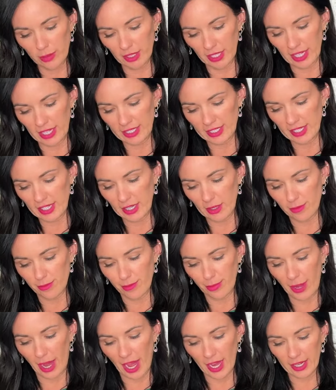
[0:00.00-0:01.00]
blended
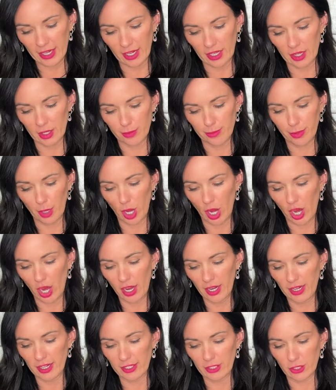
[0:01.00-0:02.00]
and back in the
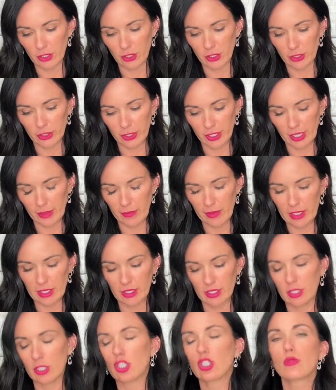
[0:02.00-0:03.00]
pot and
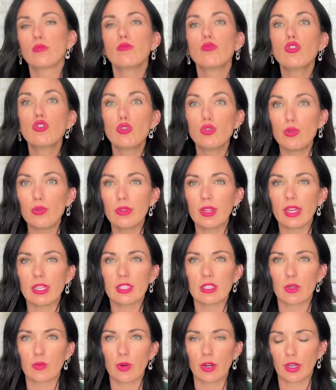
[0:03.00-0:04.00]
creamy, smooth,
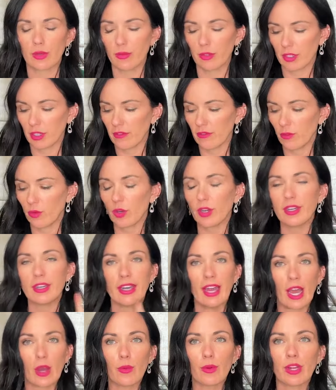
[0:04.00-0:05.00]
that's the word I'm looking for.
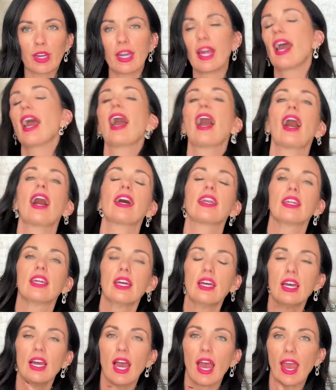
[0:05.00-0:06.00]
Now we're gonna add
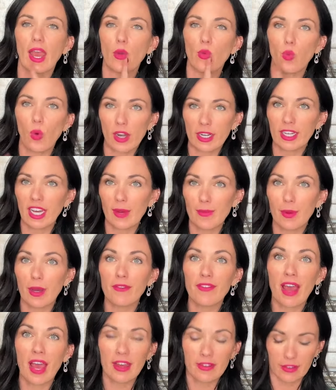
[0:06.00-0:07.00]
a one cup
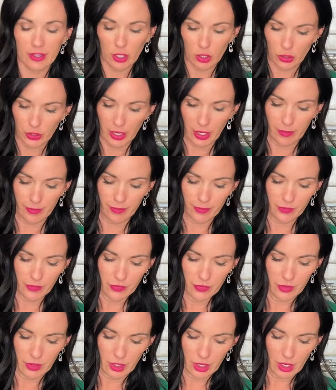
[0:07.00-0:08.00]
of heavy cream.
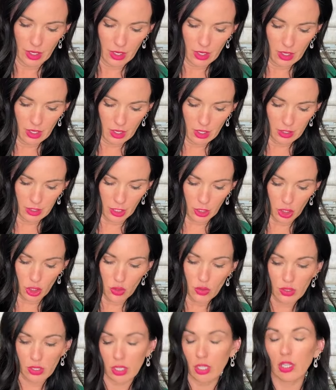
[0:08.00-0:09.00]
Now
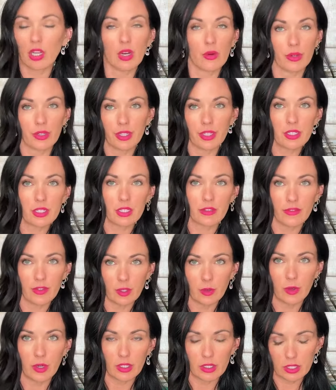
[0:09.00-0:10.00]
you could lower this if
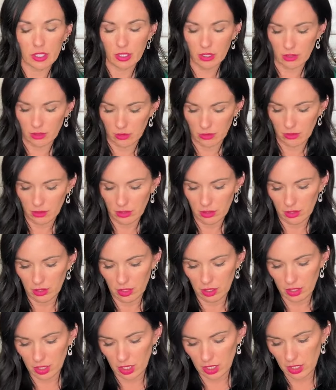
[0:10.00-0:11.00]
you want to,
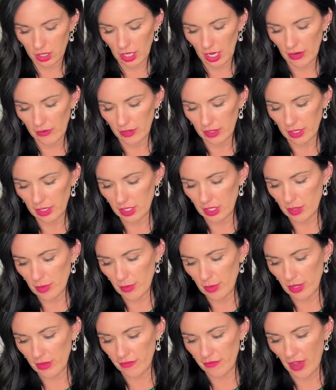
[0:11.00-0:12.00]
to save on
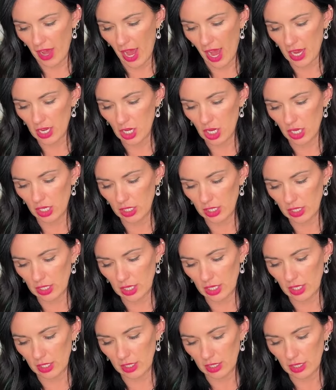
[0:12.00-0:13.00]
some of the fat
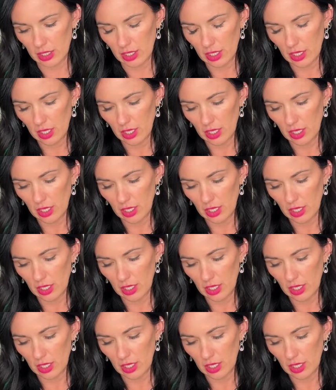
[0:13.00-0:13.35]
content.